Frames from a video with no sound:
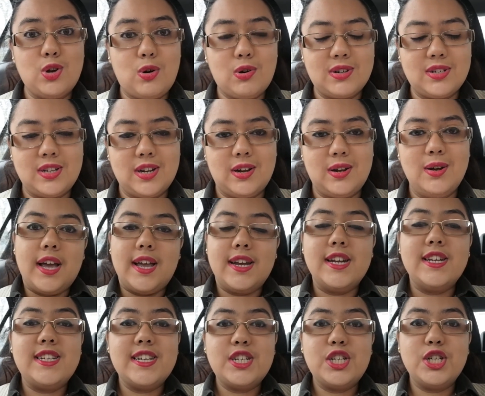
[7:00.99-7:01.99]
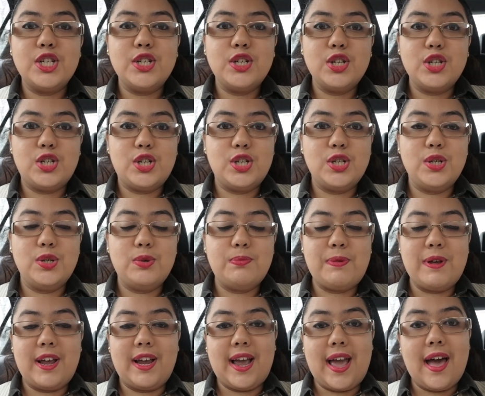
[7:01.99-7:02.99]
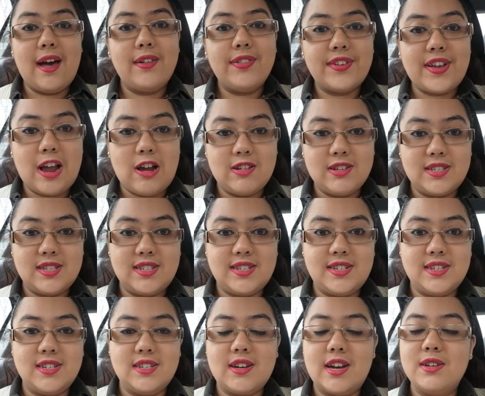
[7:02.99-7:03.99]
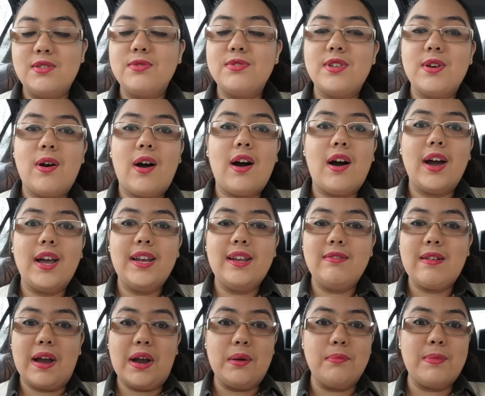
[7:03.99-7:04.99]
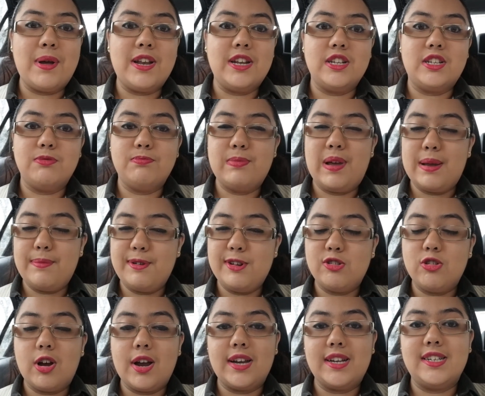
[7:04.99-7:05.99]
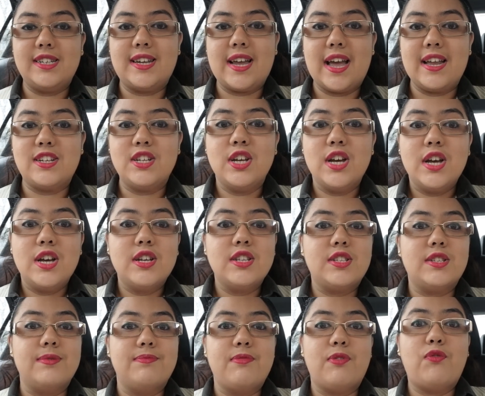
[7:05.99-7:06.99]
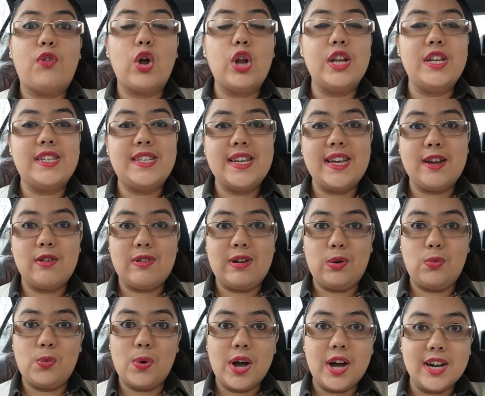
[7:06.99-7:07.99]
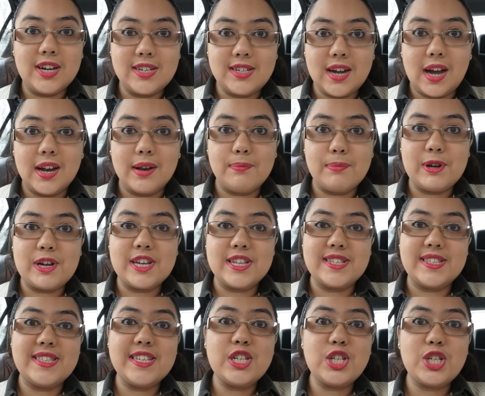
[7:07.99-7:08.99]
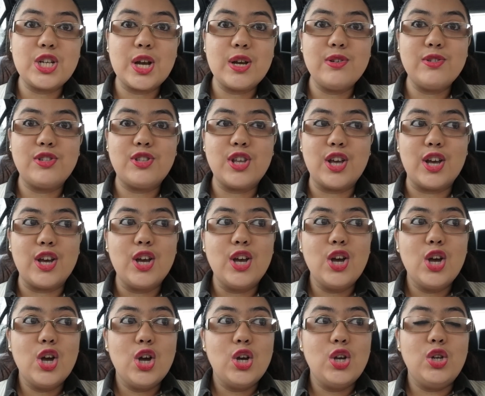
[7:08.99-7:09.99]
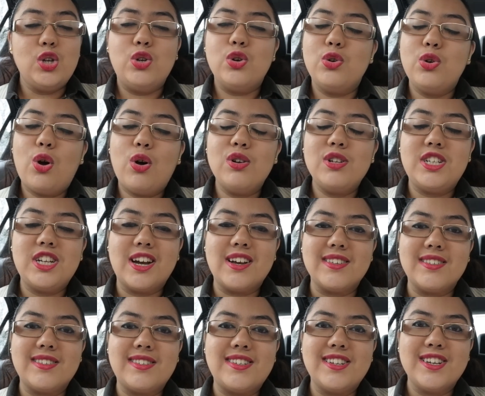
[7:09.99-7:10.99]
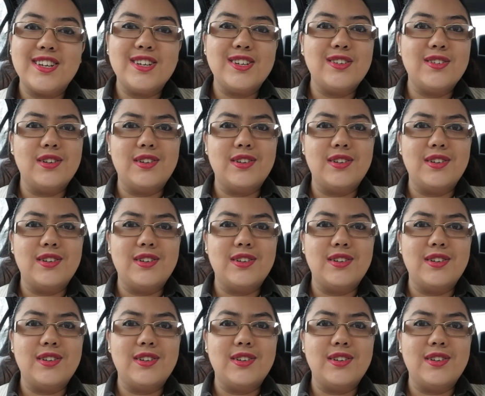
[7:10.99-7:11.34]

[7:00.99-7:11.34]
doctor. In addition to being a healthcare assistant, I'd also highly recommend maybe trying to get some volunteering work done, because this shows that you're not just